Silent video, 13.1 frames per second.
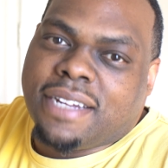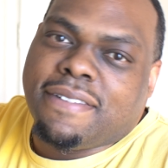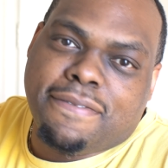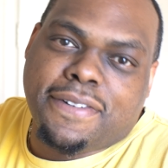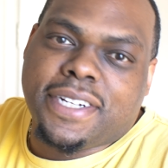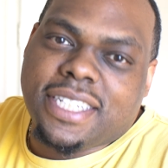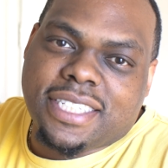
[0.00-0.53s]

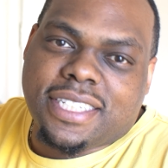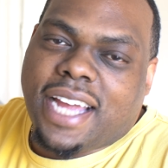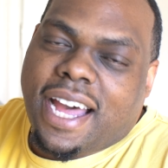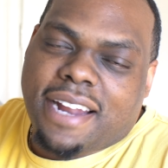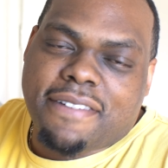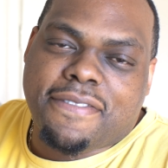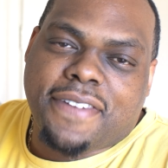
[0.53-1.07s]
footage of
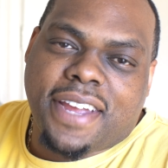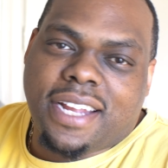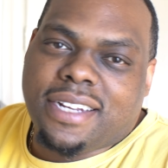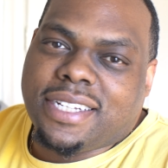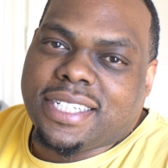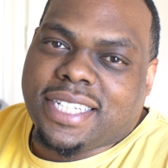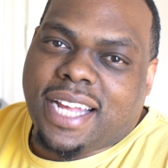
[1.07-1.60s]
how this fan
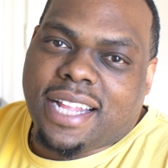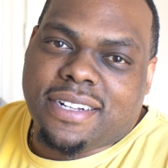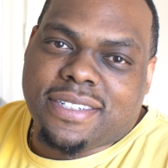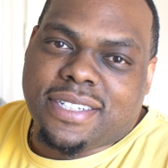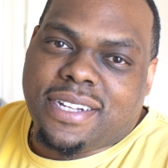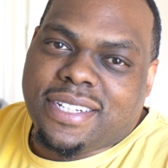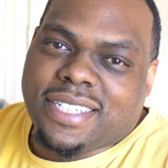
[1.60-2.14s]
looks after
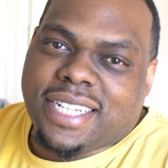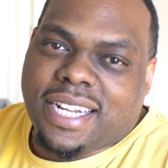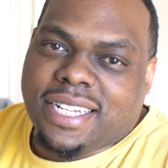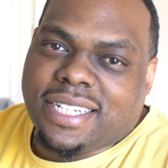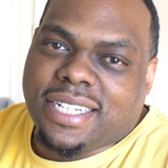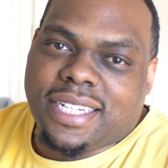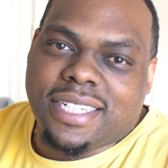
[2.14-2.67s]
it's all said
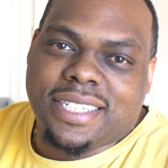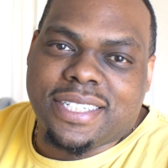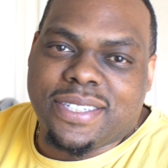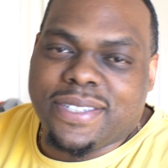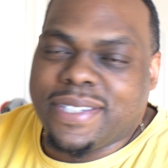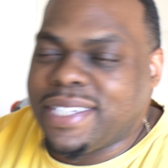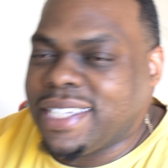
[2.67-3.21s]
and done.
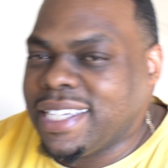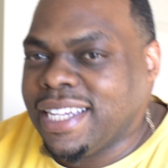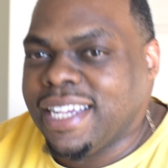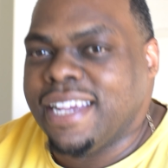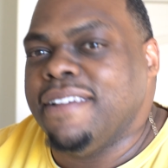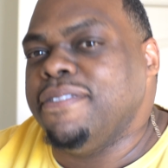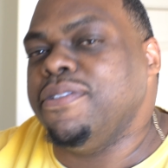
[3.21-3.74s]
So
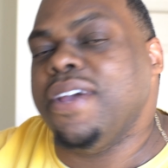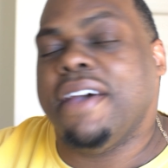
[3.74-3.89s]
if you